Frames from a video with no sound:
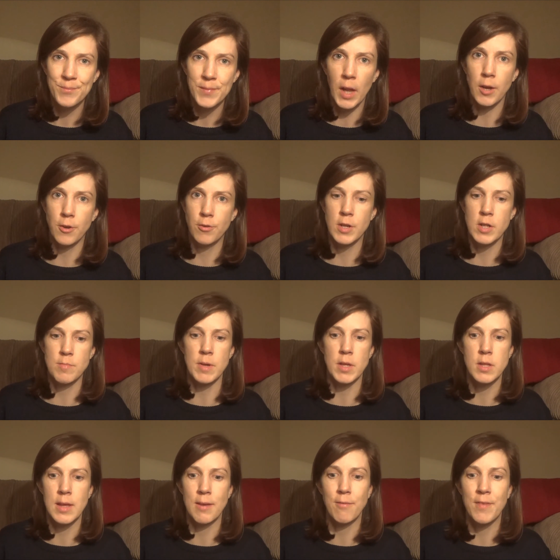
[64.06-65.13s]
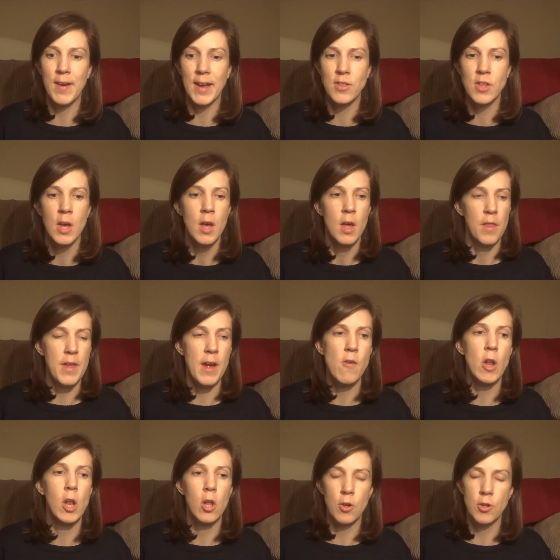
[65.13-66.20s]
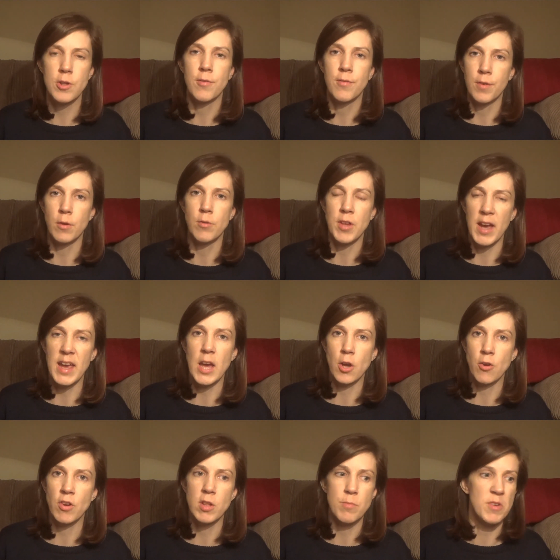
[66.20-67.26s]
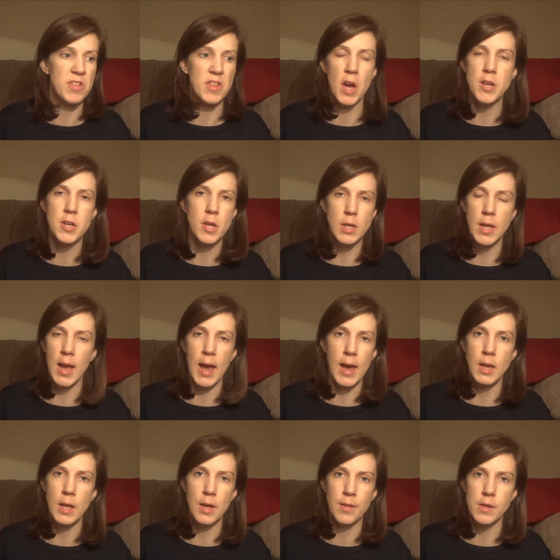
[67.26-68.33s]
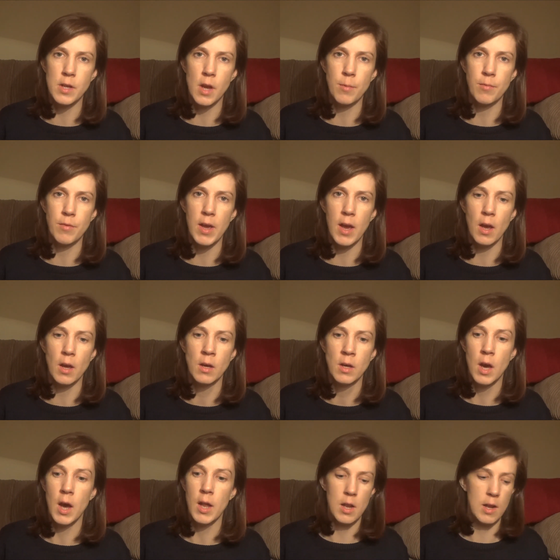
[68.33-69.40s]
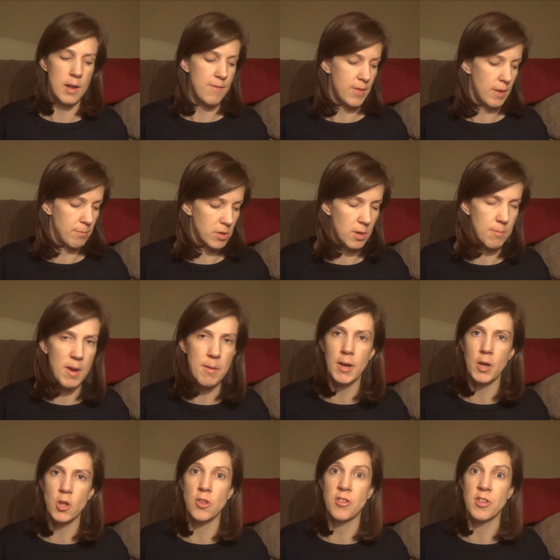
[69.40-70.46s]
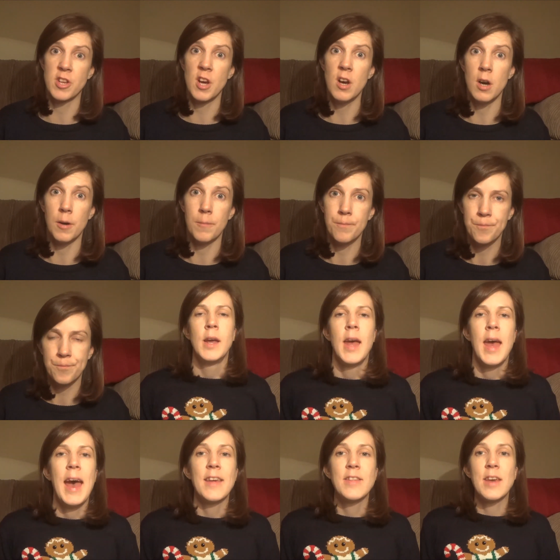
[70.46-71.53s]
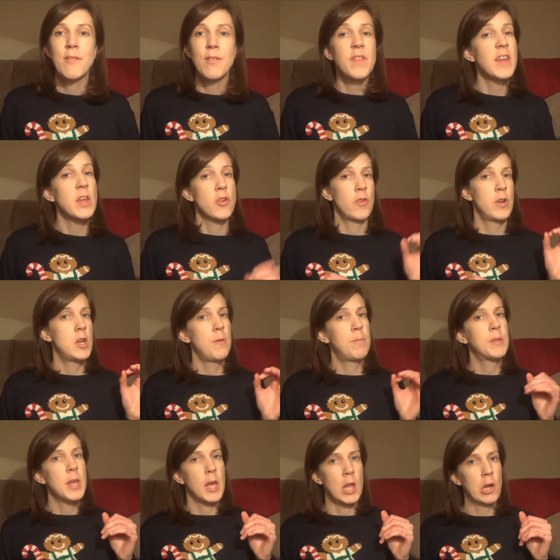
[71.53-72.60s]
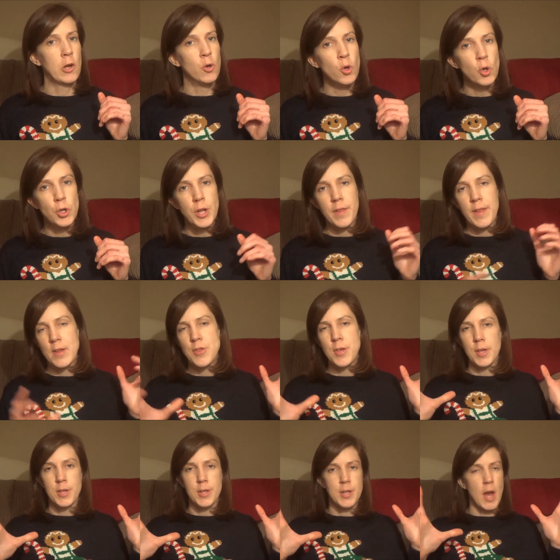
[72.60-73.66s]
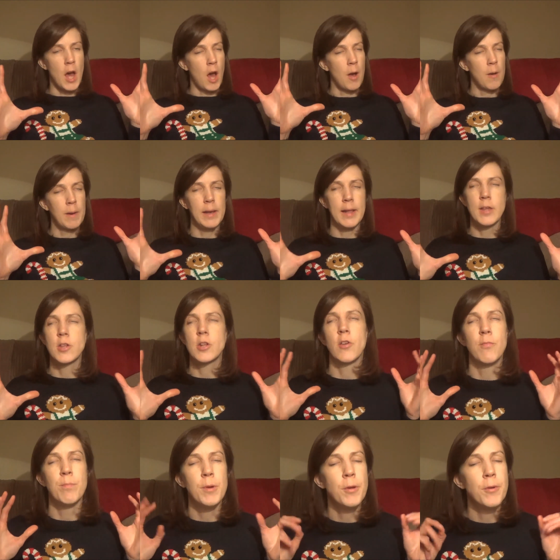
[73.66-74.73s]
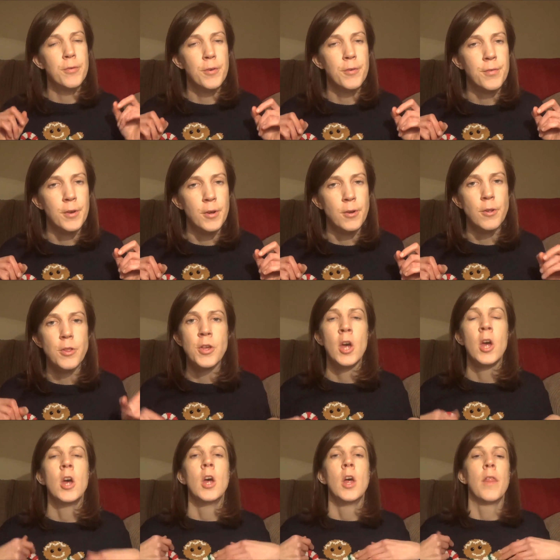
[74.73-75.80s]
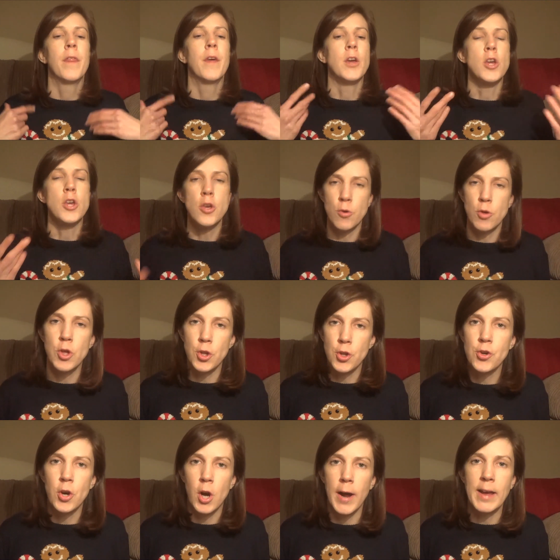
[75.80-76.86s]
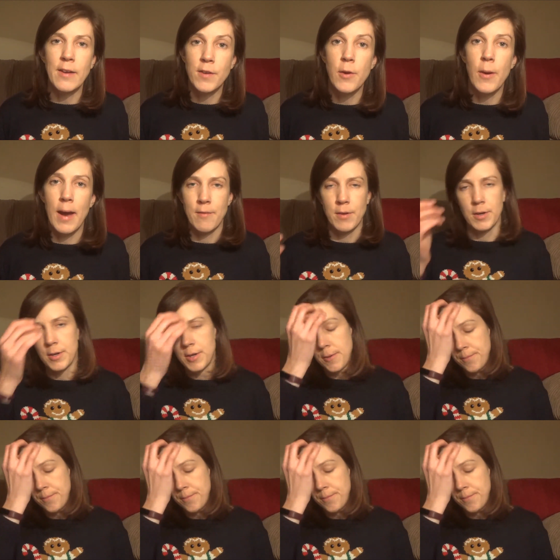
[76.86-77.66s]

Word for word: at Christmas. In fact, there are lots of foods I eat at Christmas that I don't eat at any other time of year. And I love them, so maybe I should start. As ever, these are in no particular order, they're just a list of beautiful foods that you should try if you haven't.